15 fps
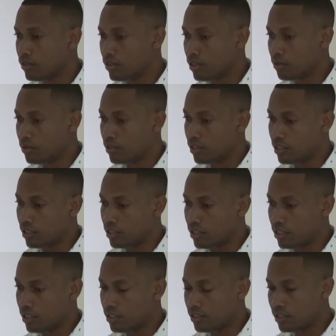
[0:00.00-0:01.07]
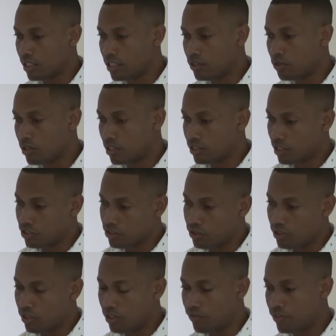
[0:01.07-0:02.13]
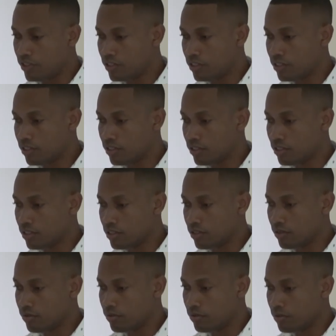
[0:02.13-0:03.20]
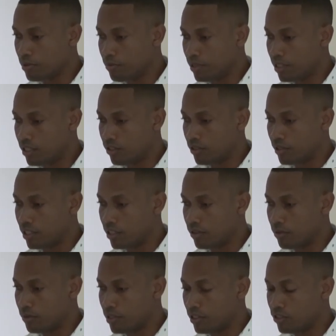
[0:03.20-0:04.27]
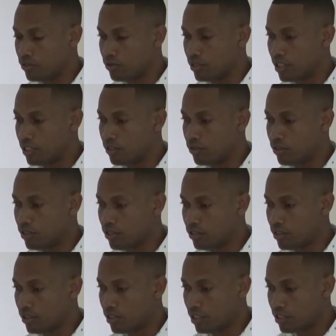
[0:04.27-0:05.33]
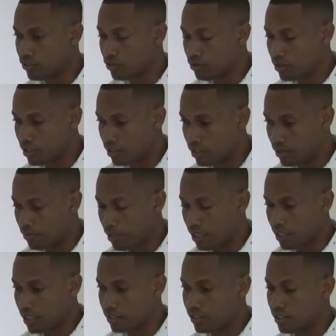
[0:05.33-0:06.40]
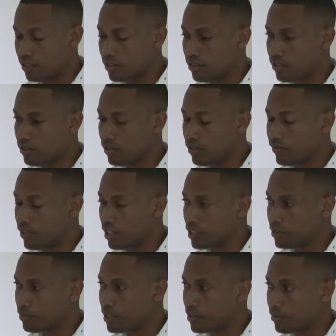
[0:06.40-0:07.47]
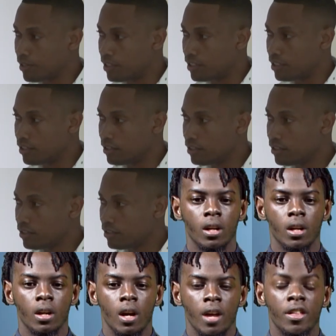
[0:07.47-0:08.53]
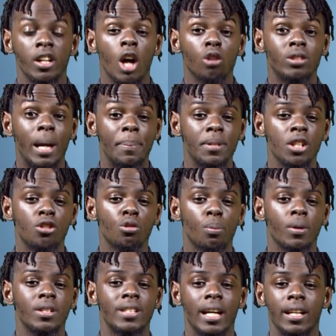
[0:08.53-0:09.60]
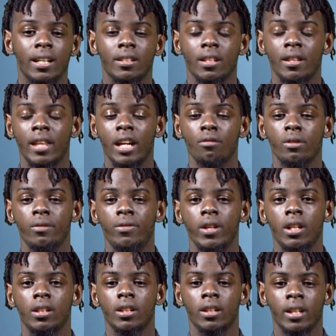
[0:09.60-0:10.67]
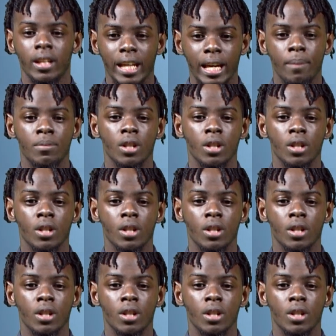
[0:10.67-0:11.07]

There were a, a side door attached to the office. We made our way through that door and through the back exit of the Ashmin's building. The now deputy superintendent then revealed the names